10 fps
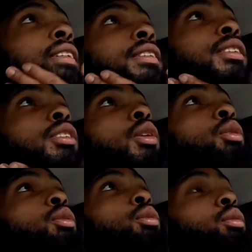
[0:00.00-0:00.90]

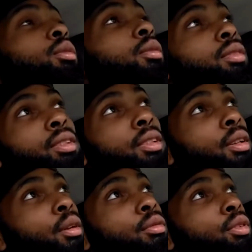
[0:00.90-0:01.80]
So,
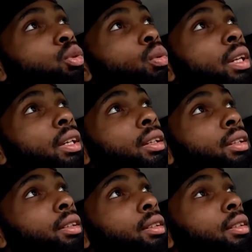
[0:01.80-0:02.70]
for
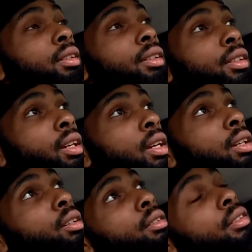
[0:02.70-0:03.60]
20
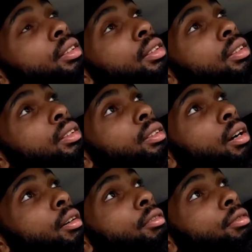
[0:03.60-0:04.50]
years
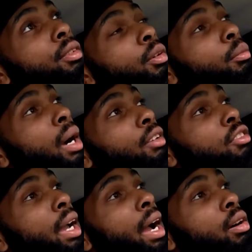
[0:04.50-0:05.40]
of, my
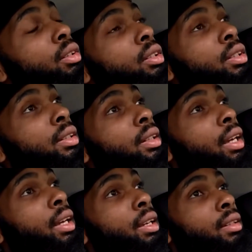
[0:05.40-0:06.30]
childhood
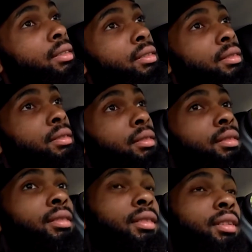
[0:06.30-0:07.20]
and
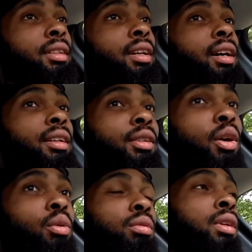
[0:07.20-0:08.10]
young
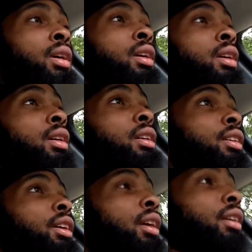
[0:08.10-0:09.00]

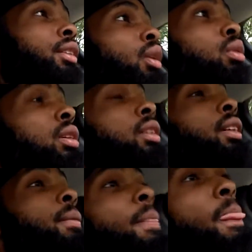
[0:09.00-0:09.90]
adulthood,
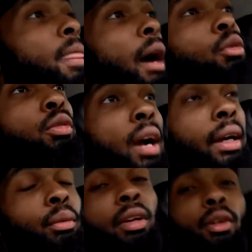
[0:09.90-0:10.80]
I was rocking
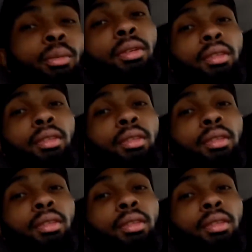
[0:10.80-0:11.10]
with Kobe.